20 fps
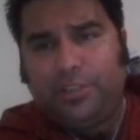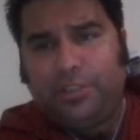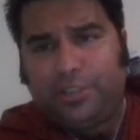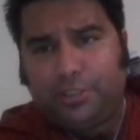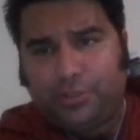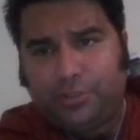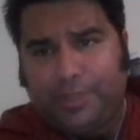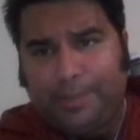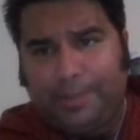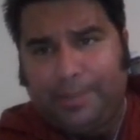is an
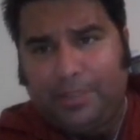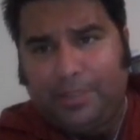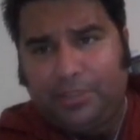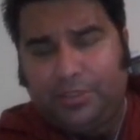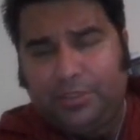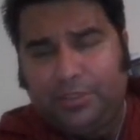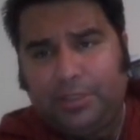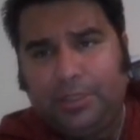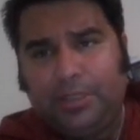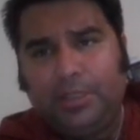
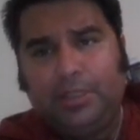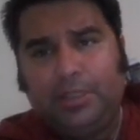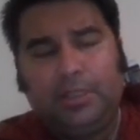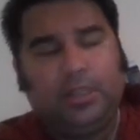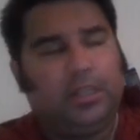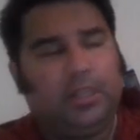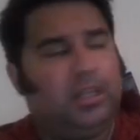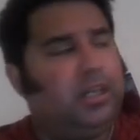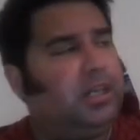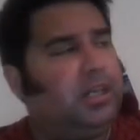extremist.
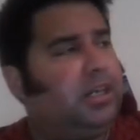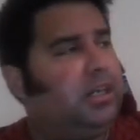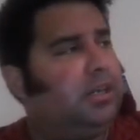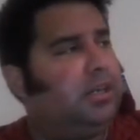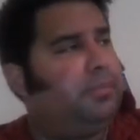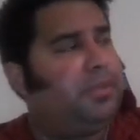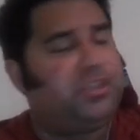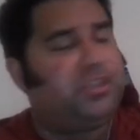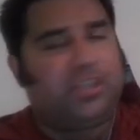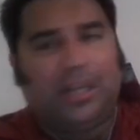
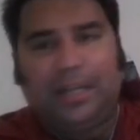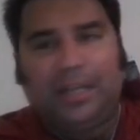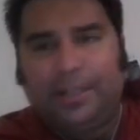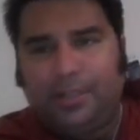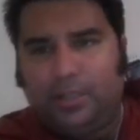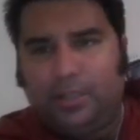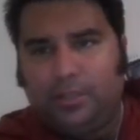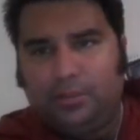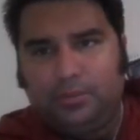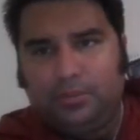
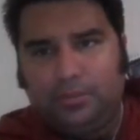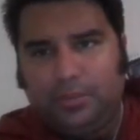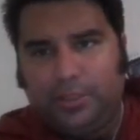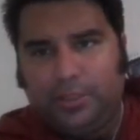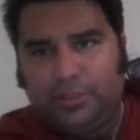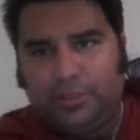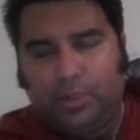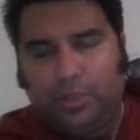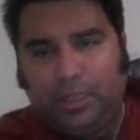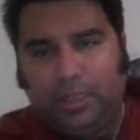Machado
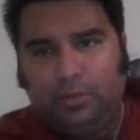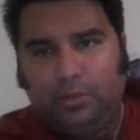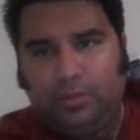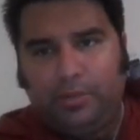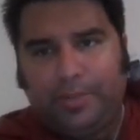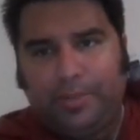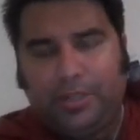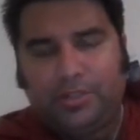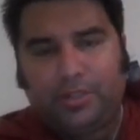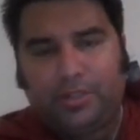as well, who
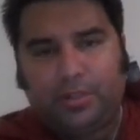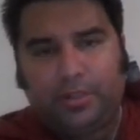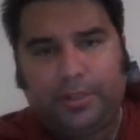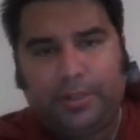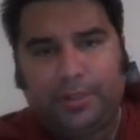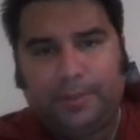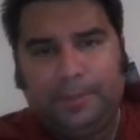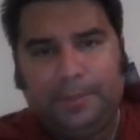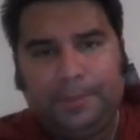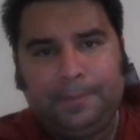we mentioned
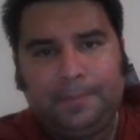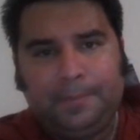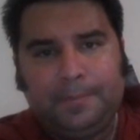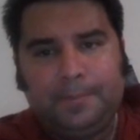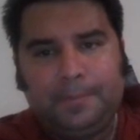earlier.